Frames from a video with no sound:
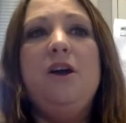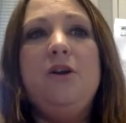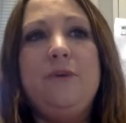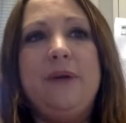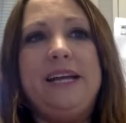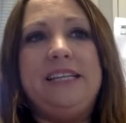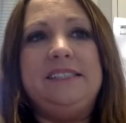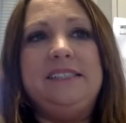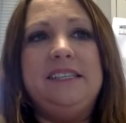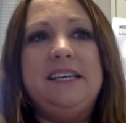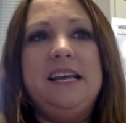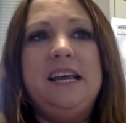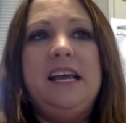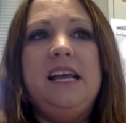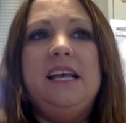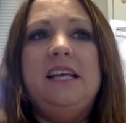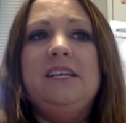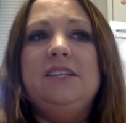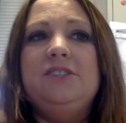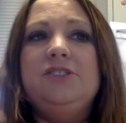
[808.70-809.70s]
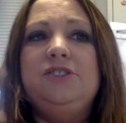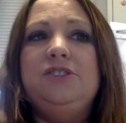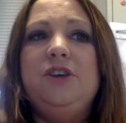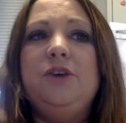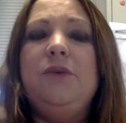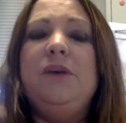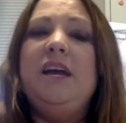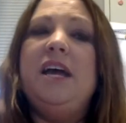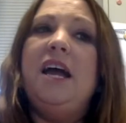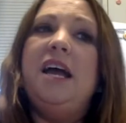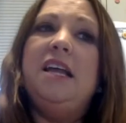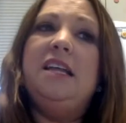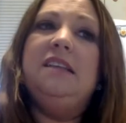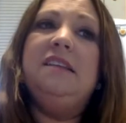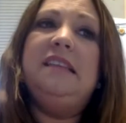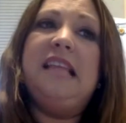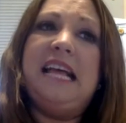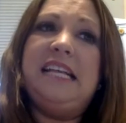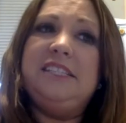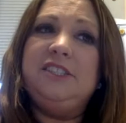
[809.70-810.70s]
All right. So
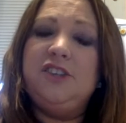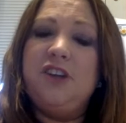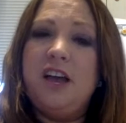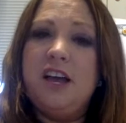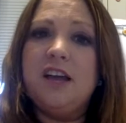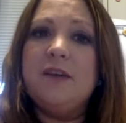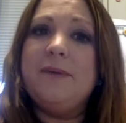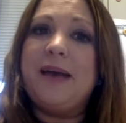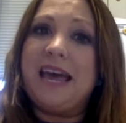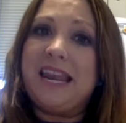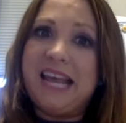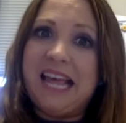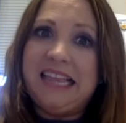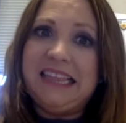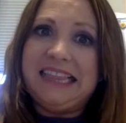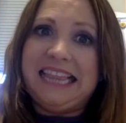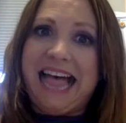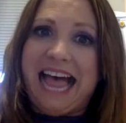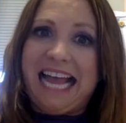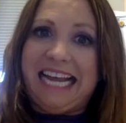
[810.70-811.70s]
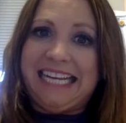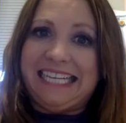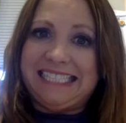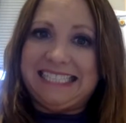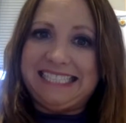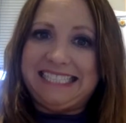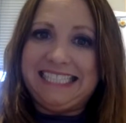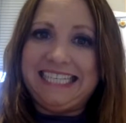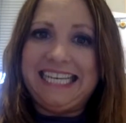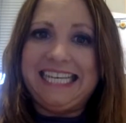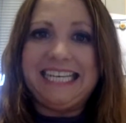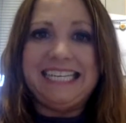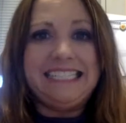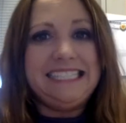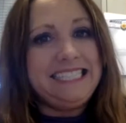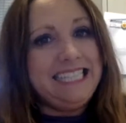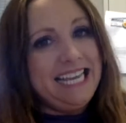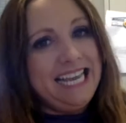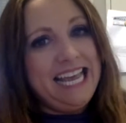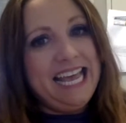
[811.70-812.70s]
let's talk about
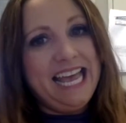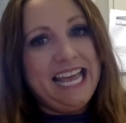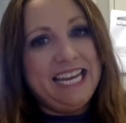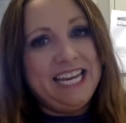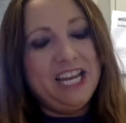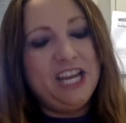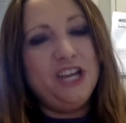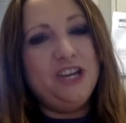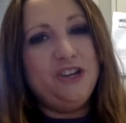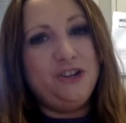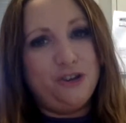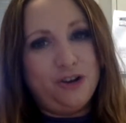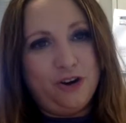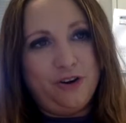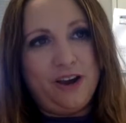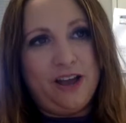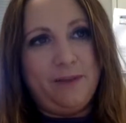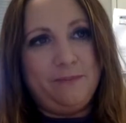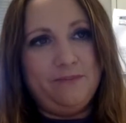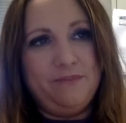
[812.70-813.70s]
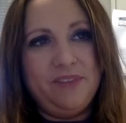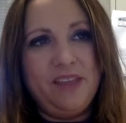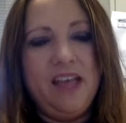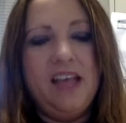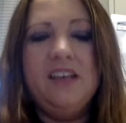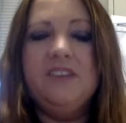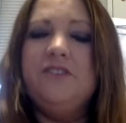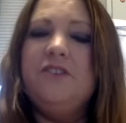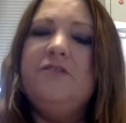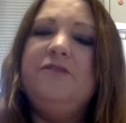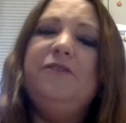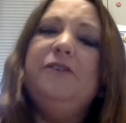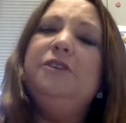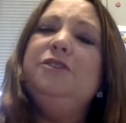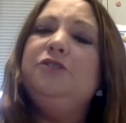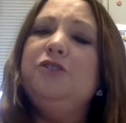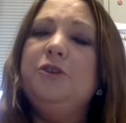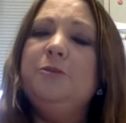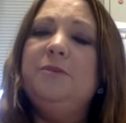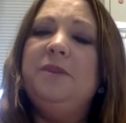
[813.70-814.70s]
alliances in Europe. The
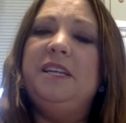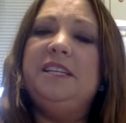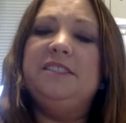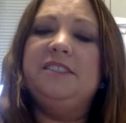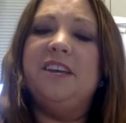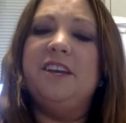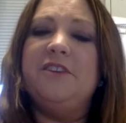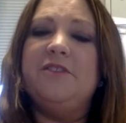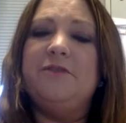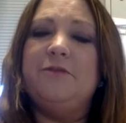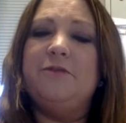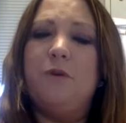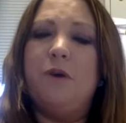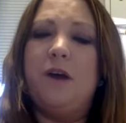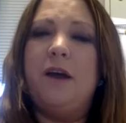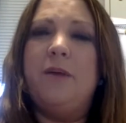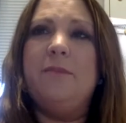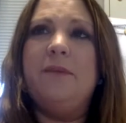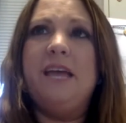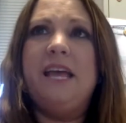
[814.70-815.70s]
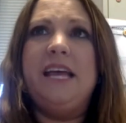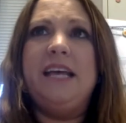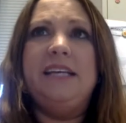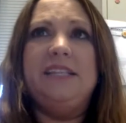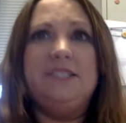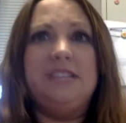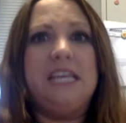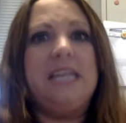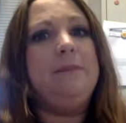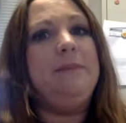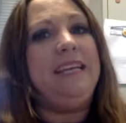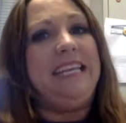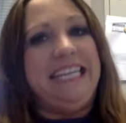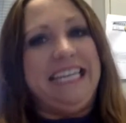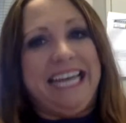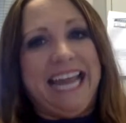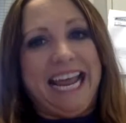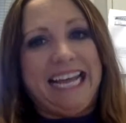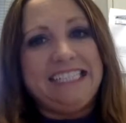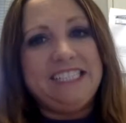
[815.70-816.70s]
first group that is going to form is going to be
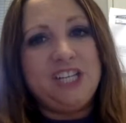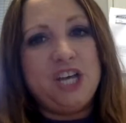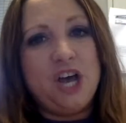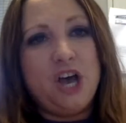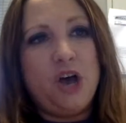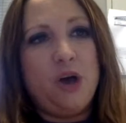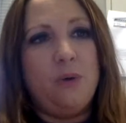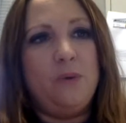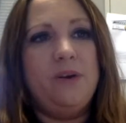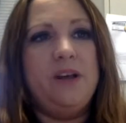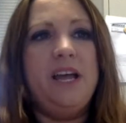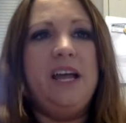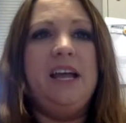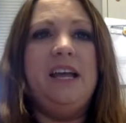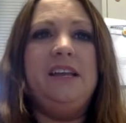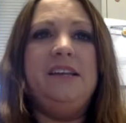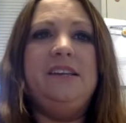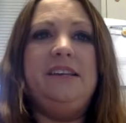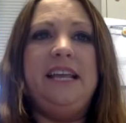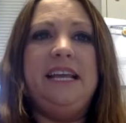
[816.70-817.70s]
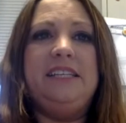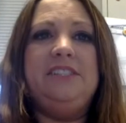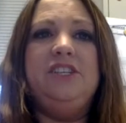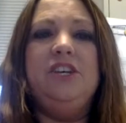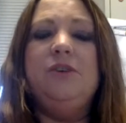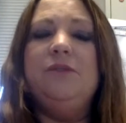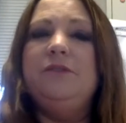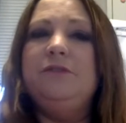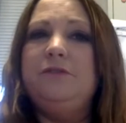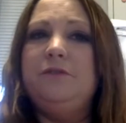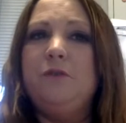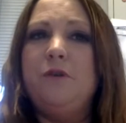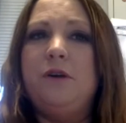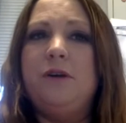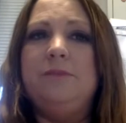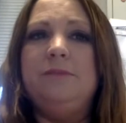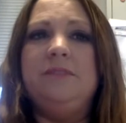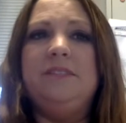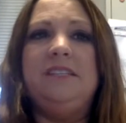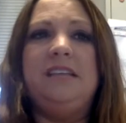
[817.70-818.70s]
NATO. NATO
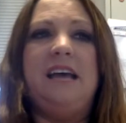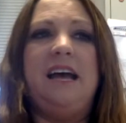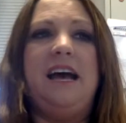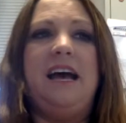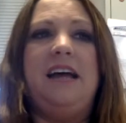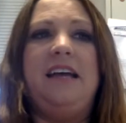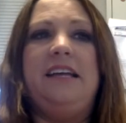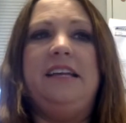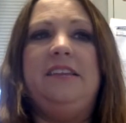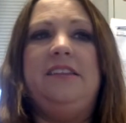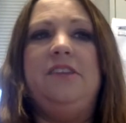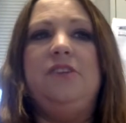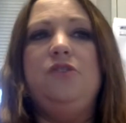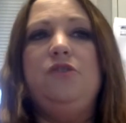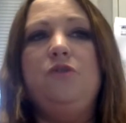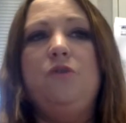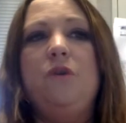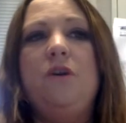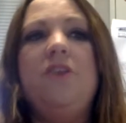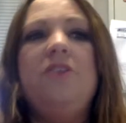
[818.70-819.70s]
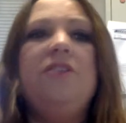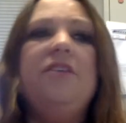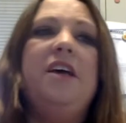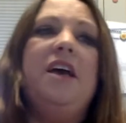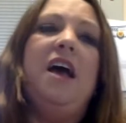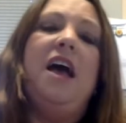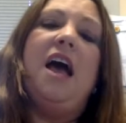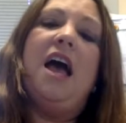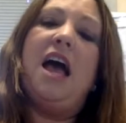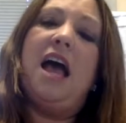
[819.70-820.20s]
forms the North